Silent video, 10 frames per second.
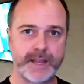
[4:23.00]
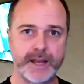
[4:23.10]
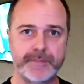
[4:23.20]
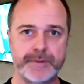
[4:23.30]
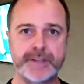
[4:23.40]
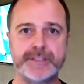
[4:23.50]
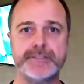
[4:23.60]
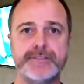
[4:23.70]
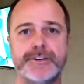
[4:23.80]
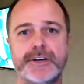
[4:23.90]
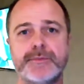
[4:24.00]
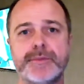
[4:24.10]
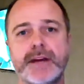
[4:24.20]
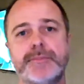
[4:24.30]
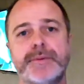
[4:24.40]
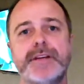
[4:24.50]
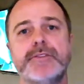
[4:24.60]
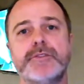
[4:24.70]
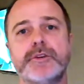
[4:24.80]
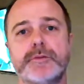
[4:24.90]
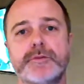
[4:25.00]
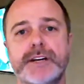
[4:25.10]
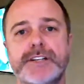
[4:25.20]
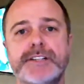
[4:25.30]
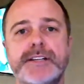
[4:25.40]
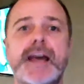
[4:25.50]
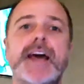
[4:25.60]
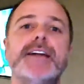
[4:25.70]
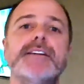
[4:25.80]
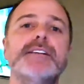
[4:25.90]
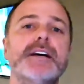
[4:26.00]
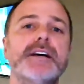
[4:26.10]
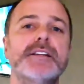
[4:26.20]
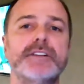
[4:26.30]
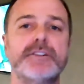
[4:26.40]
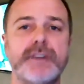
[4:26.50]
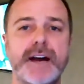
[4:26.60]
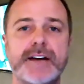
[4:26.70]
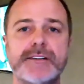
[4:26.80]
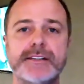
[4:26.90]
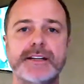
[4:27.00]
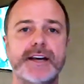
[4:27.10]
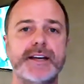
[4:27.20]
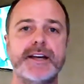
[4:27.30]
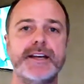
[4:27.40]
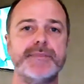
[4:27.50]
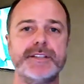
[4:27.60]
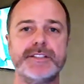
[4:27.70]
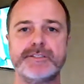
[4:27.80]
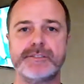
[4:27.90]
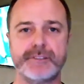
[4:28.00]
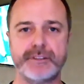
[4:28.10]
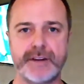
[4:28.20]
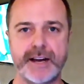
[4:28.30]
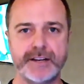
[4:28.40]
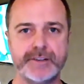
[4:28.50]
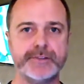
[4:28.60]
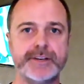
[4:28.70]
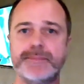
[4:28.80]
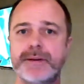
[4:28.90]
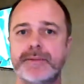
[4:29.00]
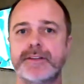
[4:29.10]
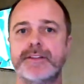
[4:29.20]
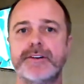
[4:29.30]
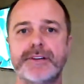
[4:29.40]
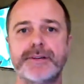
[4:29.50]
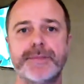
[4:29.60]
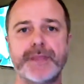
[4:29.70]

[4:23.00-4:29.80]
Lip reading: a person, firm, company or corporation, and the Crown and any minister of the Crown or any public authority.